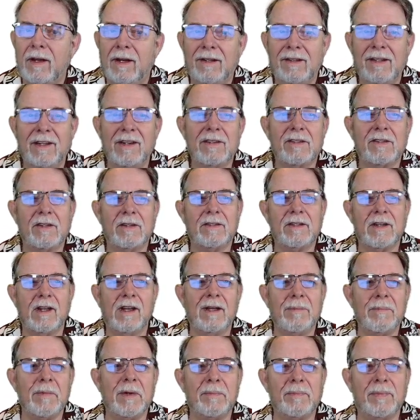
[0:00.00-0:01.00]
There's a
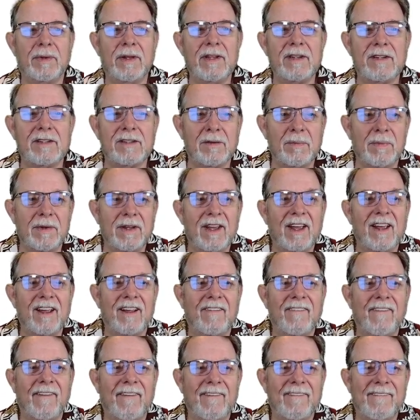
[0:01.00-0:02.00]
time and place to be
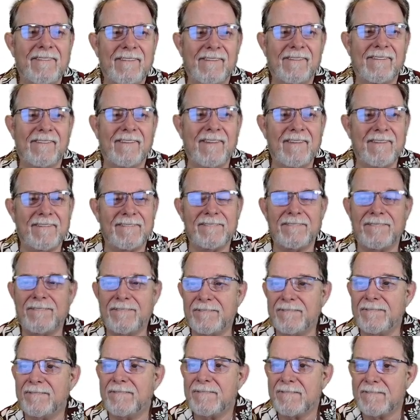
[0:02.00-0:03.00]
angry, okay?
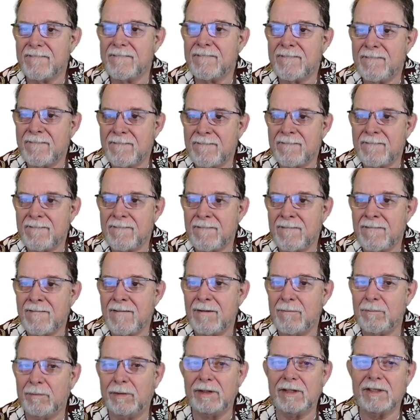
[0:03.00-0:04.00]

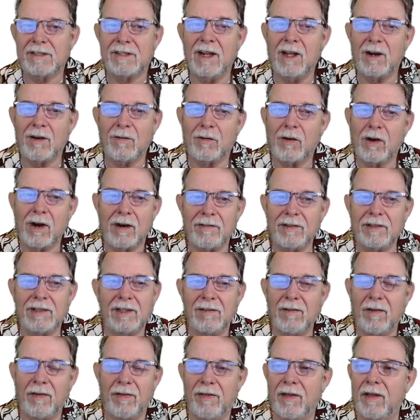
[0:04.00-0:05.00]
But it's not over every
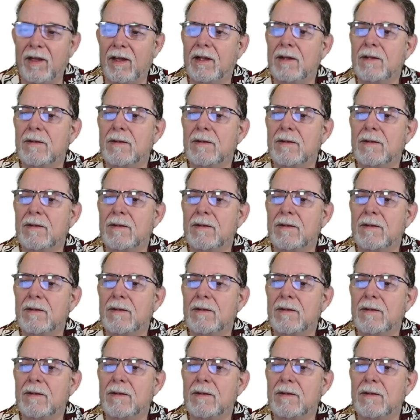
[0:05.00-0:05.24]
little thing.